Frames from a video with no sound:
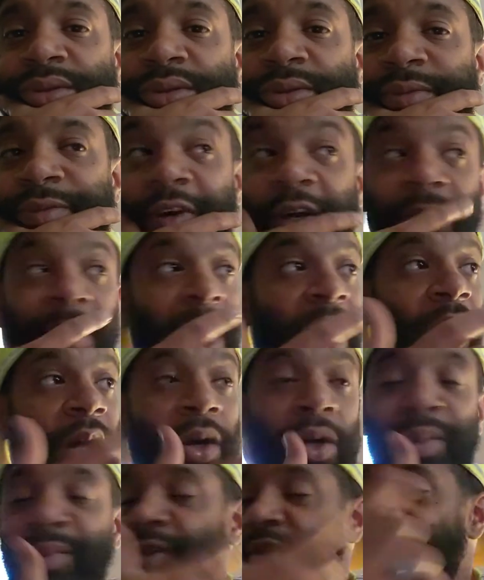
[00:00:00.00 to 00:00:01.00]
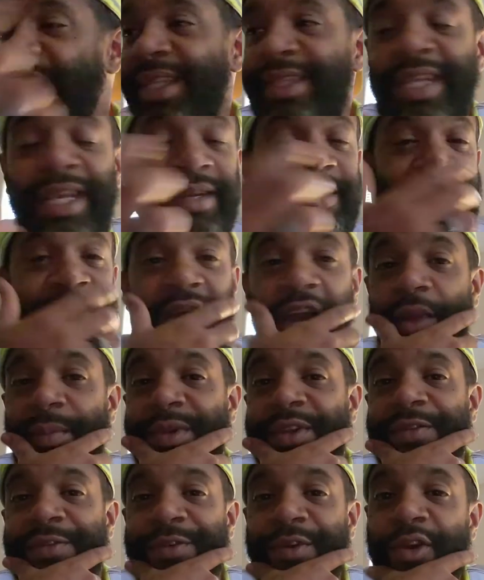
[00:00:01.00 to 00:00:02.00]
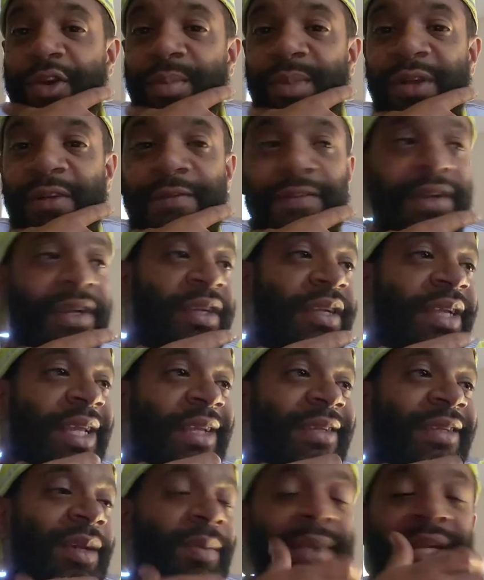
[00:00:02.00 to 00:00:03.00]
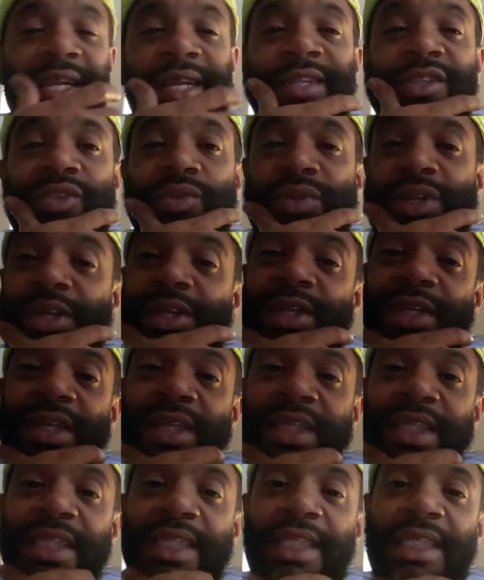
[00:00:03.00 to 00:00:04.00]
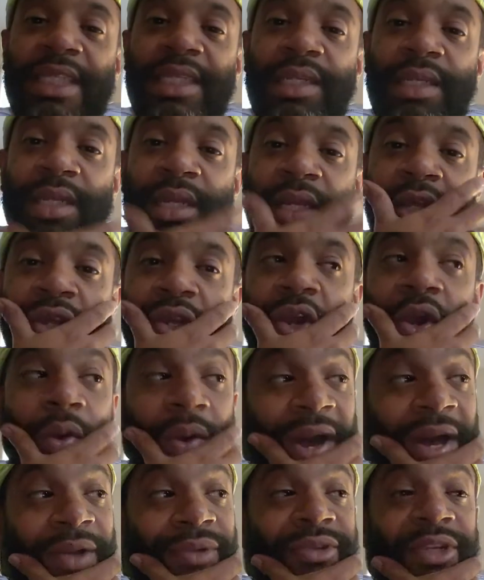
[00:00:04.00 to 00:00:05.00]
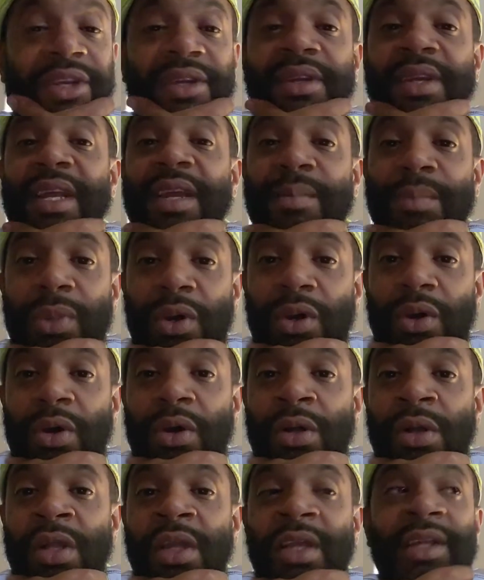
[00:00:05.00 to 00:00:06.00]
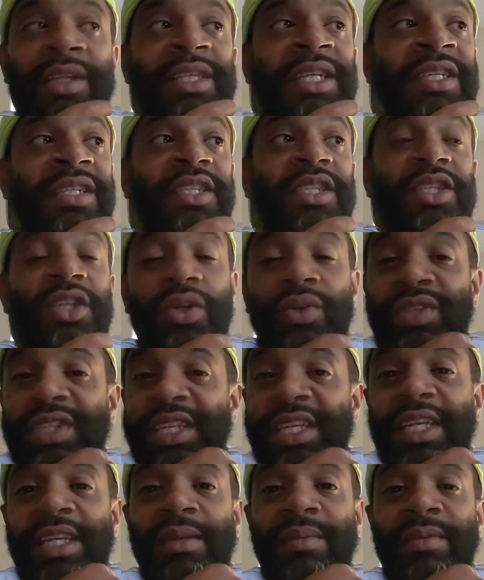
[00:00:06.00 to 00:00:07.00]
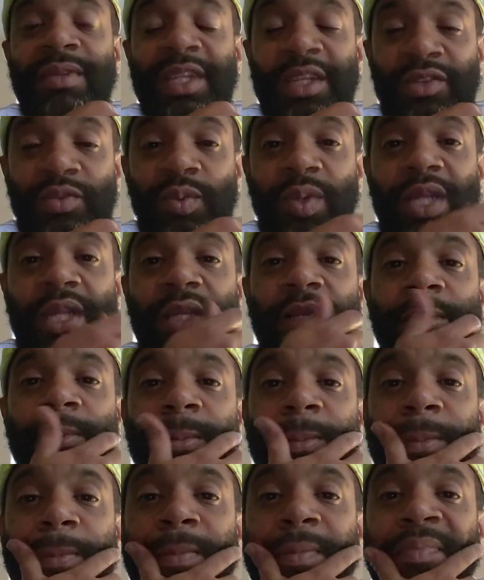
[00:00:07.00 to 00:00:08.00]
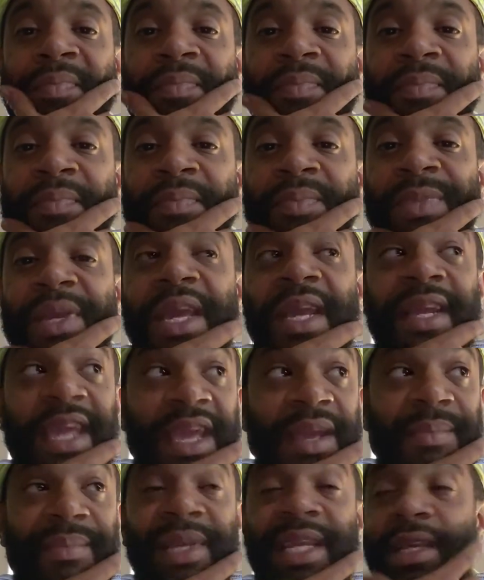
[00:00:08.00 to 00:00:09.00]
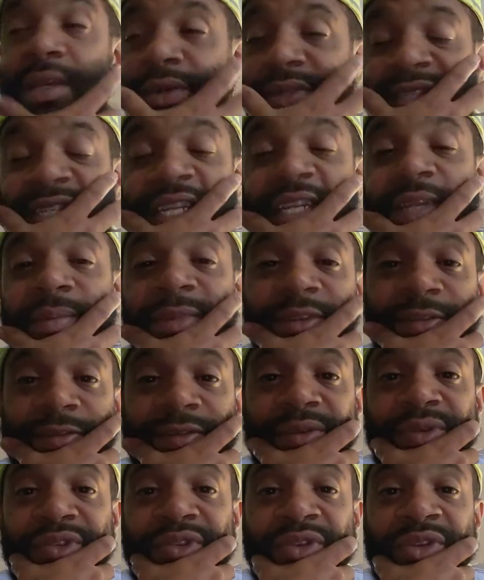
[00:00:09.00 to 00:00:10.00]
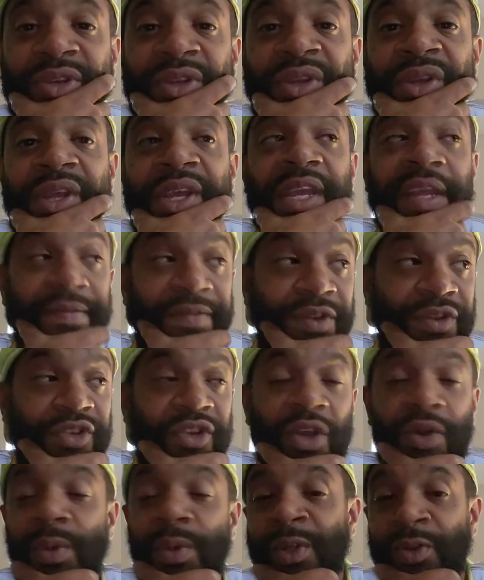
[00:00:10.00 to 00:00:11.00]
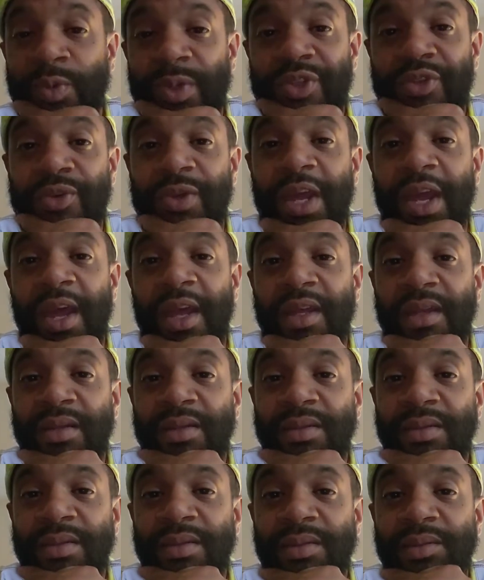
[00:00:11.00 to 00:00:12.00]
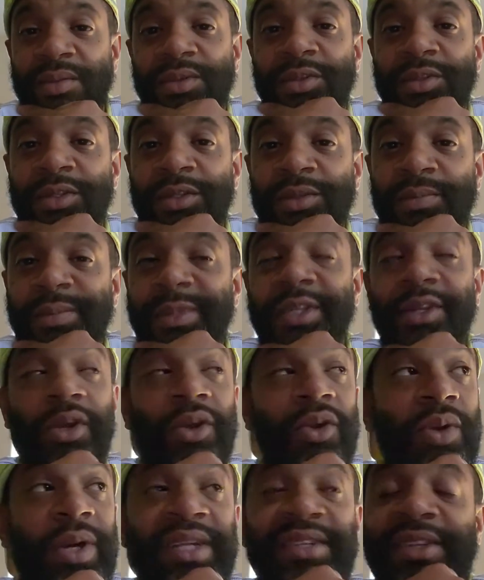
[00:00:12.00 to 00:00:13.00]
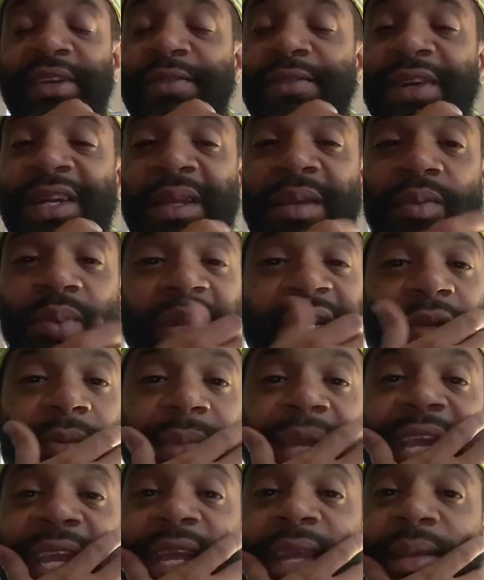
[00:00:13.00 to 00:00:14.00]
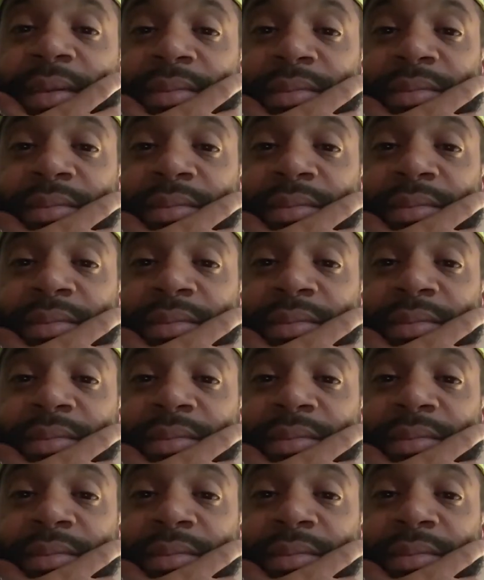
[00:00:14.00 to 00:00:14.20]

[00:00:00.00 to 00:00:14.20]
Fuck Mahomes. Don't let that Kermit the Frog motherfucker intimidate you. None of that shit. Go out there and ball. This is your team this week. And can be your team in the future if you show us what you got. But don't go out there fucking wet in the bed.